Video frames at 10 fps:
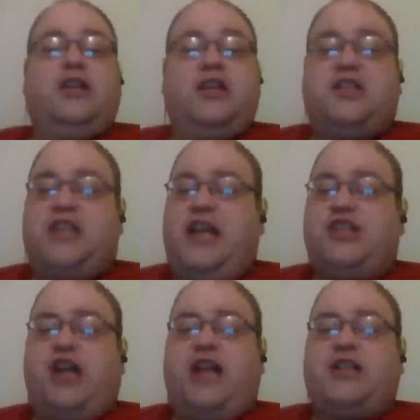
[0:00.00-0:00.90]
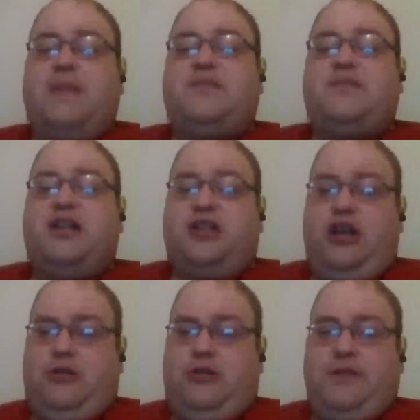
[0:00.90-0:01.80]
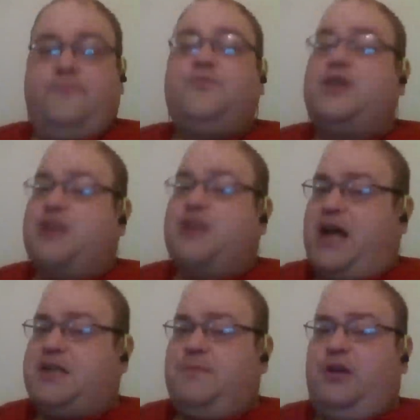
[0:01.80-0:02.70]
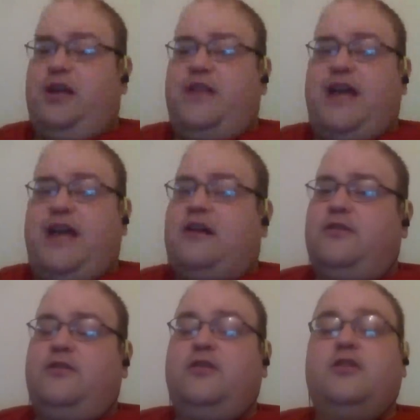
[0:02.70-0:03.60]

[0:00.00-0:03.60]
Can St. John's upset Duke? There's a possibility there.